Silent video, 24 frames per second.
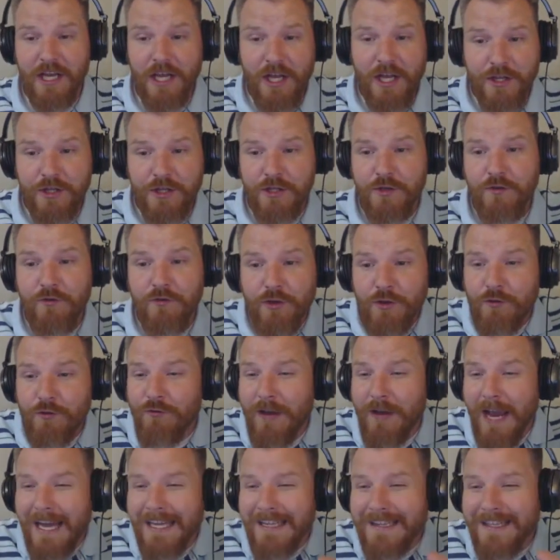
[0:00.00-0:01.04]
You've
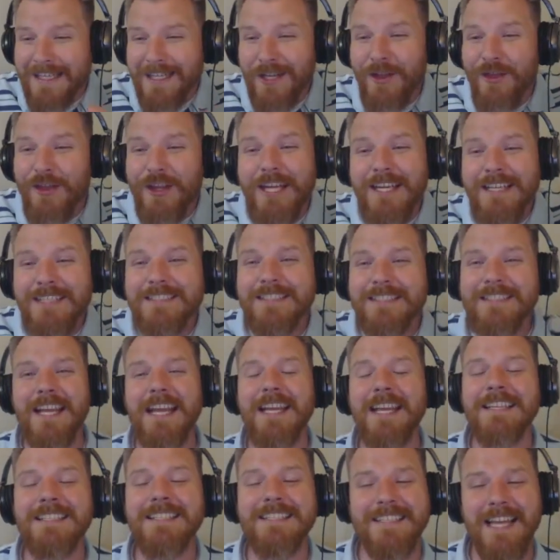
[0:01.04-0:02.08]
got little things that
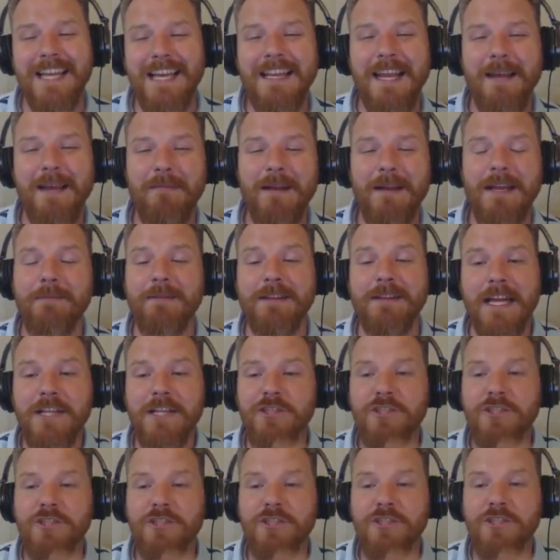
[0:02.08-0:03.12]
they could say they made it, but
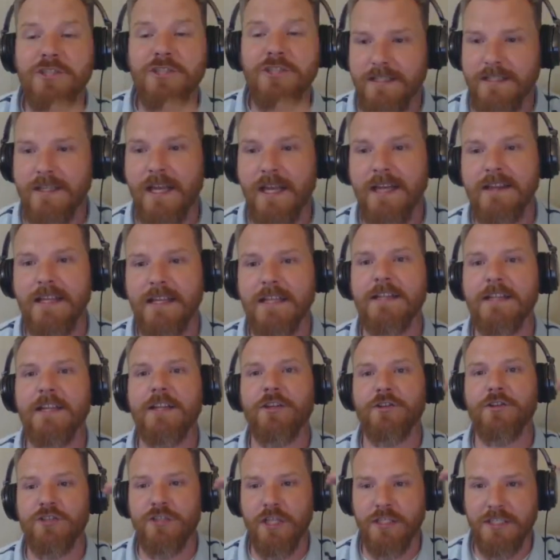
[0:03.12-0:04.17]
that's the reason they think that they're
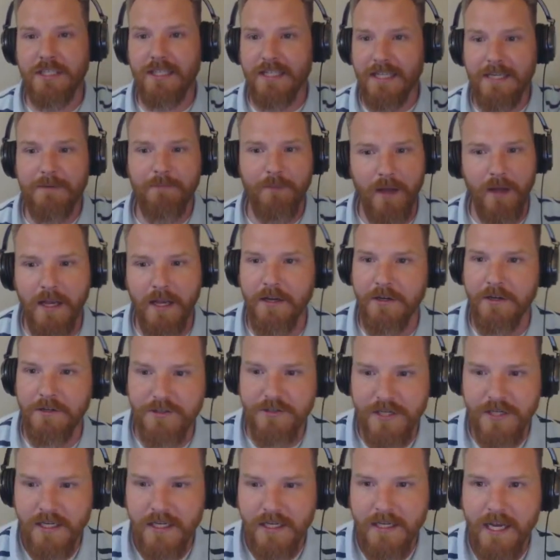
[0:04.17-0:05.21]
such elite
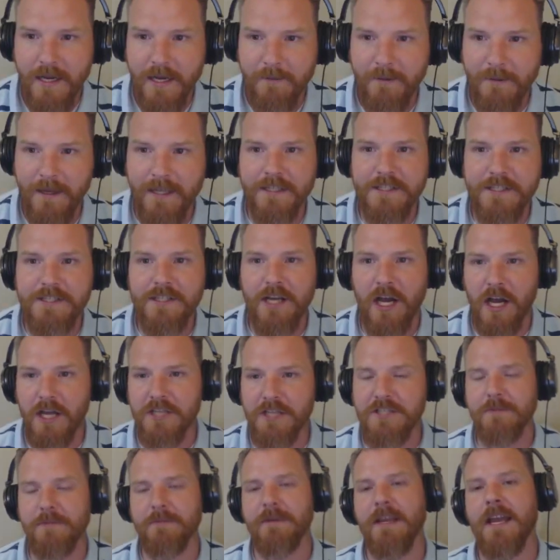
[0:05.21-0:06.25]
players and playing this
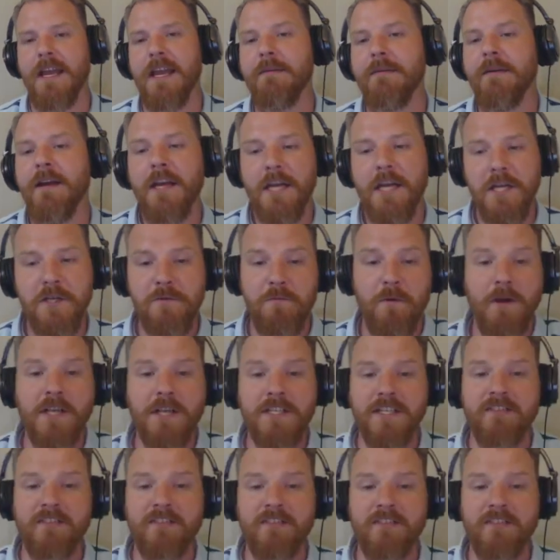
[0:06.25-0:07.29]
awesome game is because they've made